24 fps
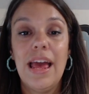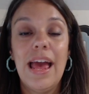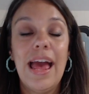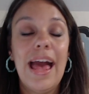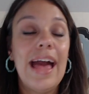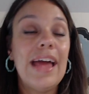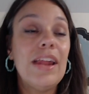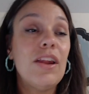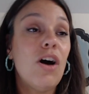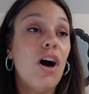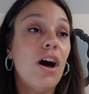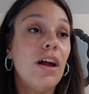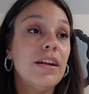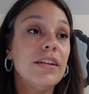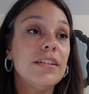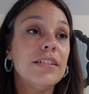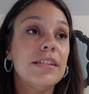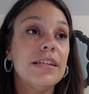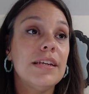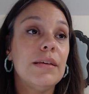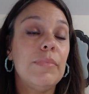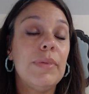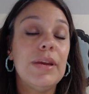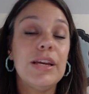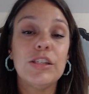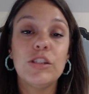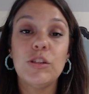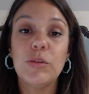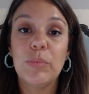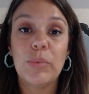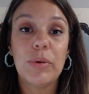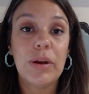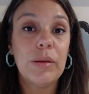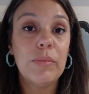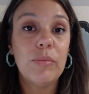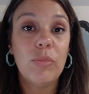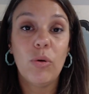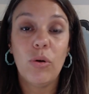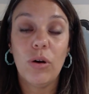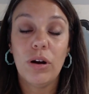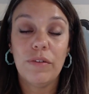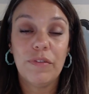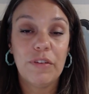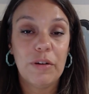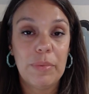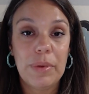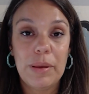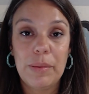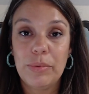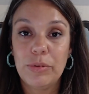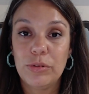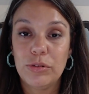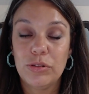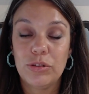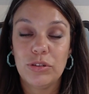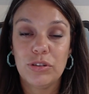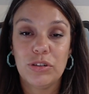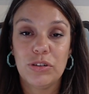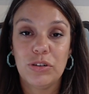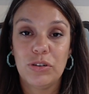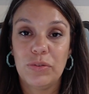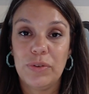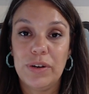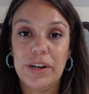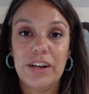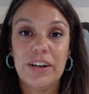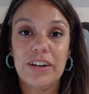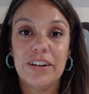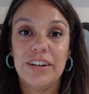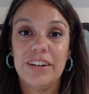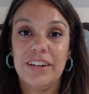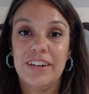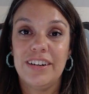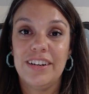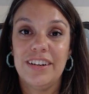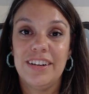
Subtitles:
And honestly, be a springboard for people's career.